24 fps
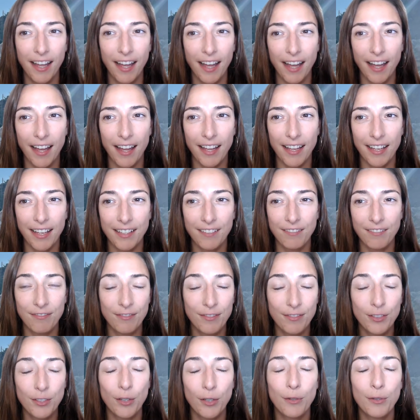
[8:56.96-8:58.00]
I
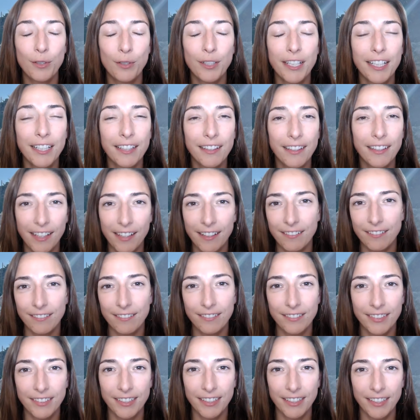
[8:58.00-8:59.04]
totally
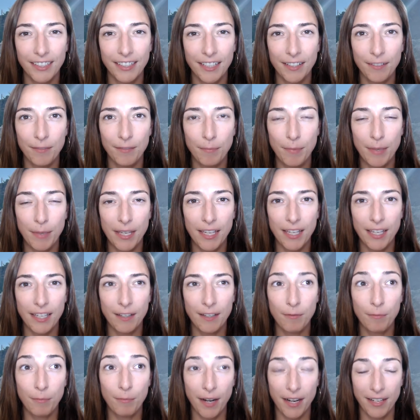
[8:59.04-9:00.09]
loved being
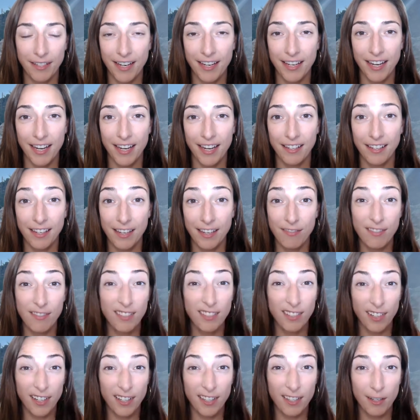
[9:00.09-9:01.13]
pregnant, even
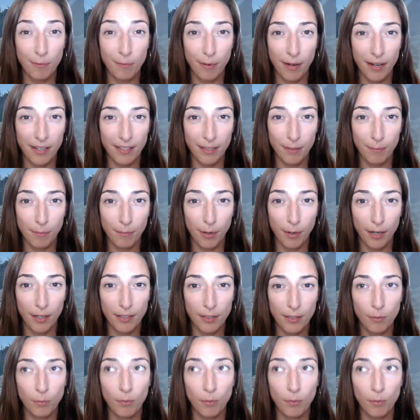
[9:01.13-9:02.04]
during the depressing parts.